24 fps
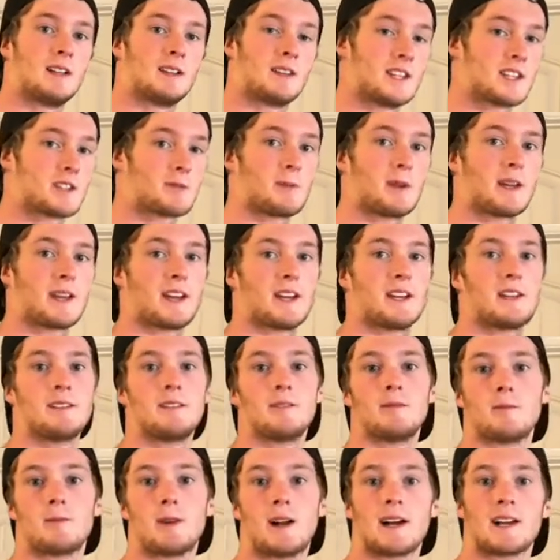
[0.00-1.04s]
This weekend,
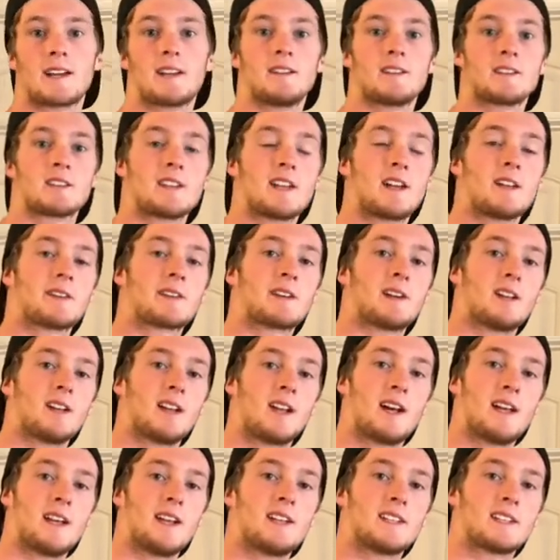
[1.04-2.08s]
Rock Hill, South
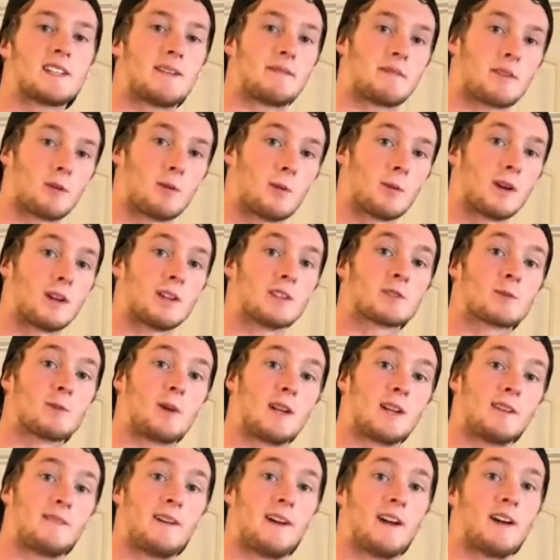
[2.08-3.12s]
Carolina is having a Worlds
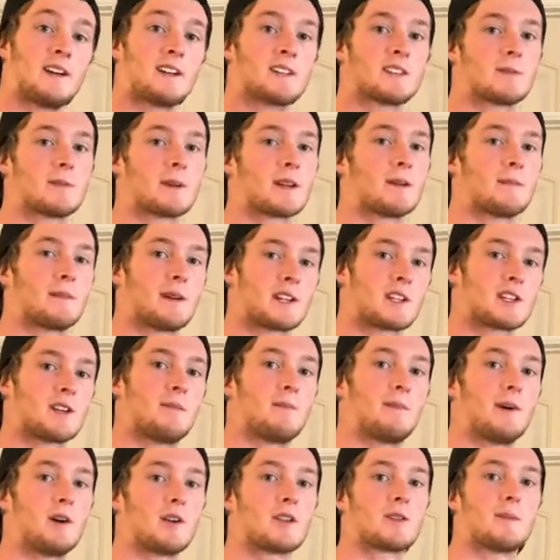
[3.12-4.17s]
qualifier, so we're going to make sure
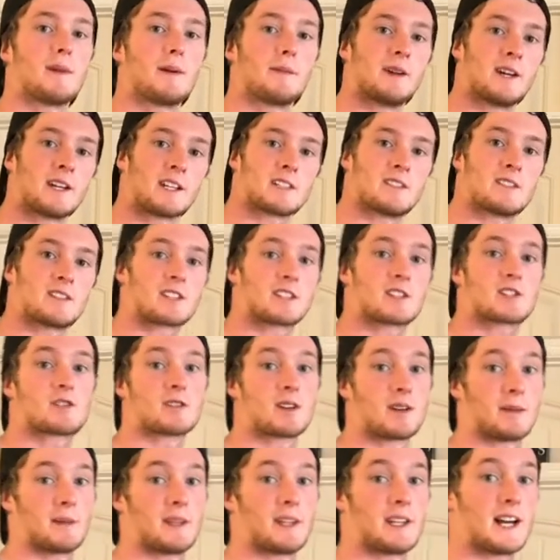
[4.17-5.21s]
both of my bikes are
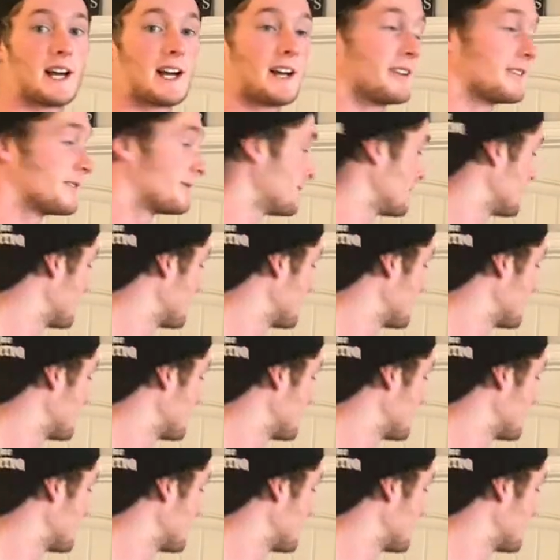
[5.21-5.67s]
extremely dialed.